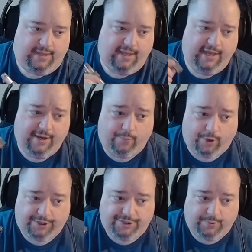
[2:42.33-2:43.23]
it
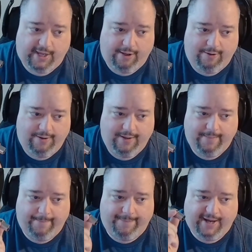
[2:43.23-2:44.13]
works well,
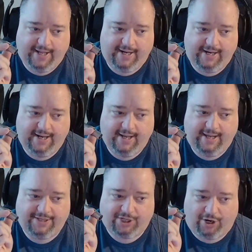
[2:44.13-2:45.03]
but
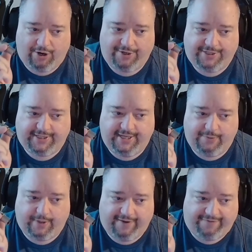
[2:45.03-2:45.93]
it's hard to get
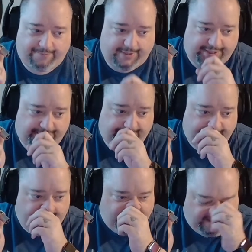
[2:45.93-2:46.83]
away from this
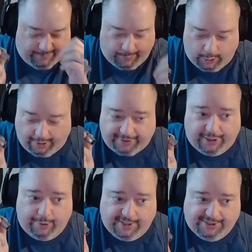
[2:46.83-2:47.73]
on the
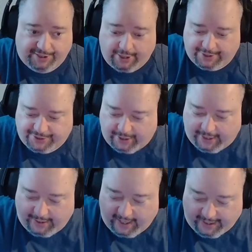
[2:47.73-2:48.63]
Go
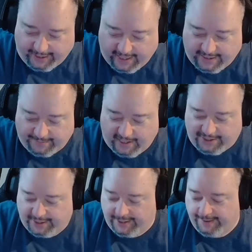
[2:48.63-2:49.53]
XLR. And not to
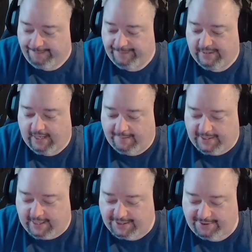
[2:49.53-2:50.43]
mention, I mean,
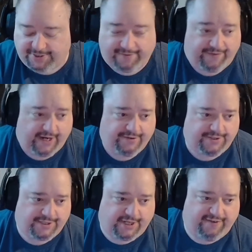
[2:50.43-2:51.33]
yes, there's the faders
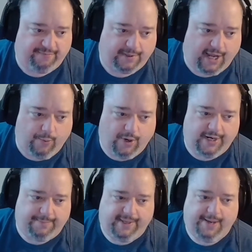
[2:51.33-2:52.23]
and stuff, but I
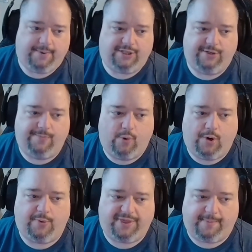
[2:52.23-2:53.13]
wanted to be able to do
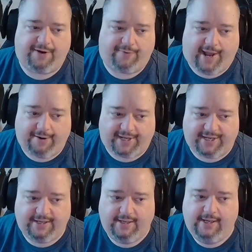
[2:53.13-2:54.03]
more with my routing.
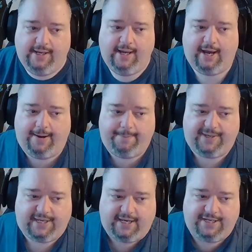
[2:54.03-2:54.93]

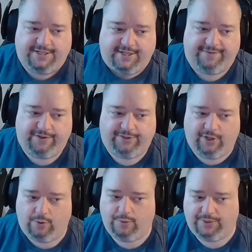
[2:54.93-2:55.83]
Because if you
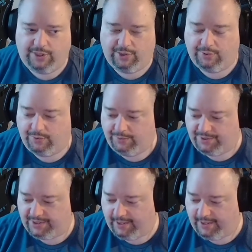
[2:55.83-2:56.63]
don't use